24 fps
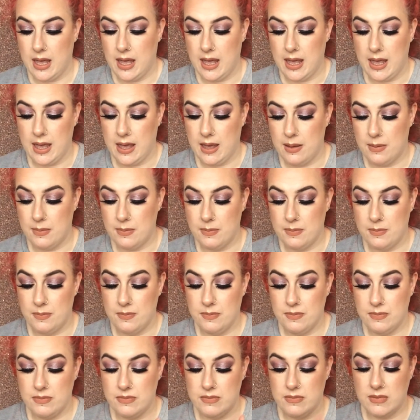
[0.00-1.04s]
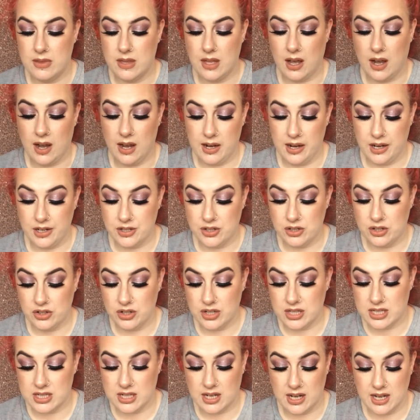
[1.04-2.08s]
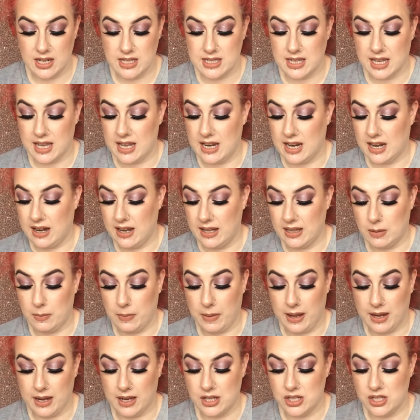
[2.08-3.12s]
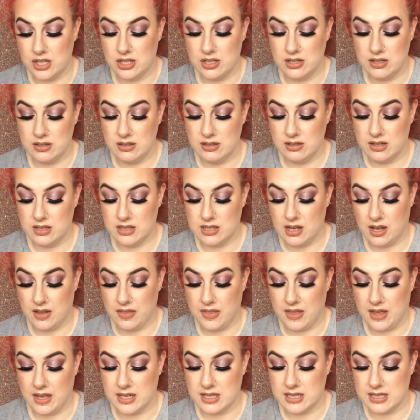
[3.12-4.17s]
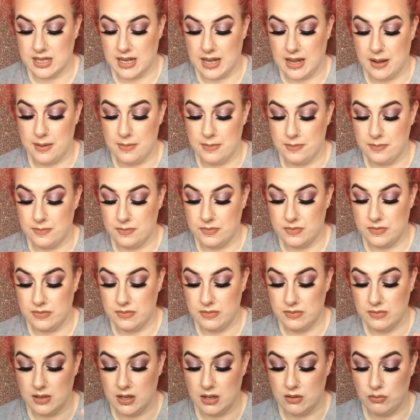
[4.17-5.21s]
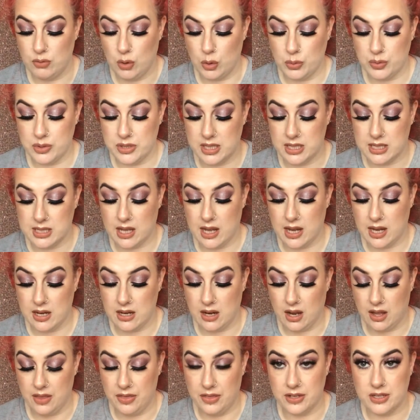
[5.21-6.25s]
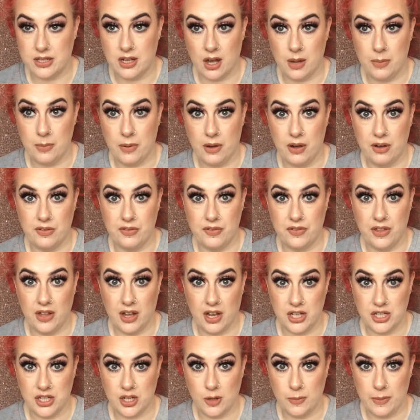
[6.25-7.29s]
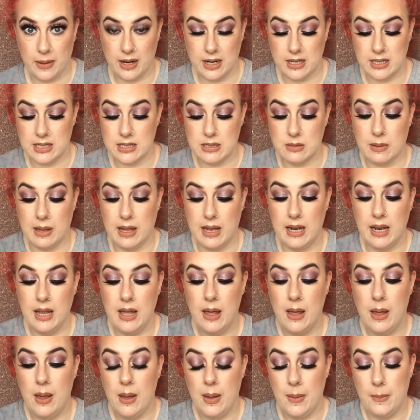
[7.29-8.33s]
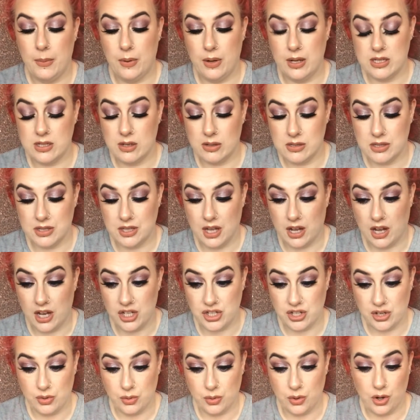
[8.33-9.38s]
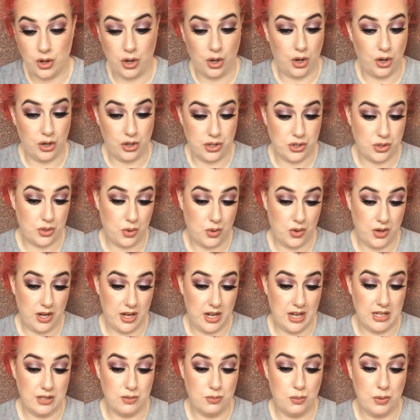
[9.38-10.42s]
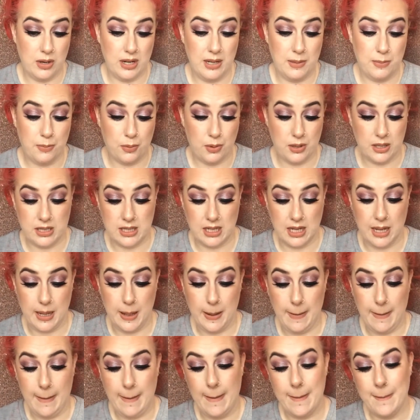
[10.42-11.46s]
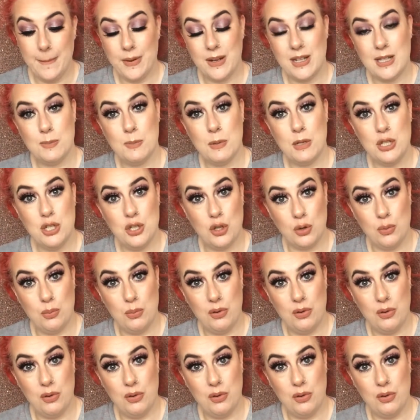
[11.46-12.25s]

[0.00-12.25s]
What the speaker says: The highlighter looks nice. Again, I like the packaging. It's got that rose design on the top of the eyeshadow palettes as well, but it's also the eyeshadow colour story is really pretty, but it's been done